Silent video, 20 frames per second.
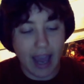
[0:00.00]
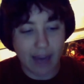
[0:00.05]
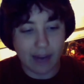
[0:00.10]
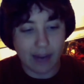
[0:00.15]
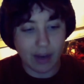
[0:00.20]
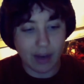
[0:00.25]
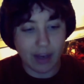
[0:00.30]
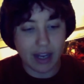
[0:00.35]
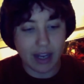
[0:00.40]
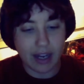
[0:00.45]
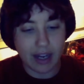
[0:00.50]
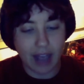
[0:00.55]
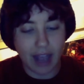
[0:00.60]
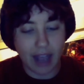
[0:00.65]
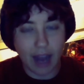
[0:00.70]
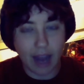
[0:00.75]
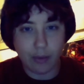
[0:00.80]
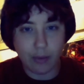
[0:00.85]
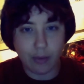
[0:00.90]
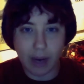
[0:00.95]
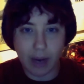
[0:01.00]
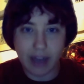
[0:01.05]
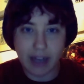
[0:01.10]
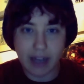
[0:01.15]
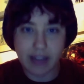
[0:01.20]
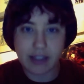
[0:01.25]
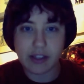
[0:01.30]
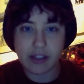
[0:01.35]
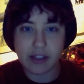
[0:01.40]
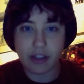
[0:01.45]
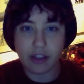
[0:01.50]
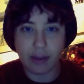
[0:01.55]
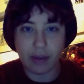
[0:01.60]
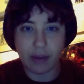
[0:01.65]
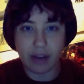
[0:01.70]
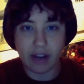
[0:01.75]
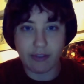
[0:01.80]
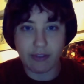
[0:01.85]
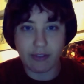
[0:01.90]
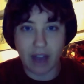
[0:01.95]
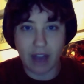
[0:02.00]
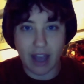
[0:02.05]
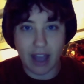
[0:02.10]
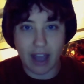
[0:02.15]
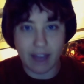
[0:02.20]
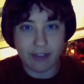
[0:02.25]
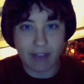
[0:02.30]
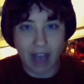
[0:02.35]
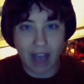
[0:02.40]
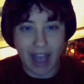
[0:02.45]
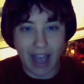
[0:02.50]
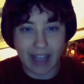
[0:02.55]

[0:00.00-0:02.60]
And I read it. I rated this a 3 out of 5.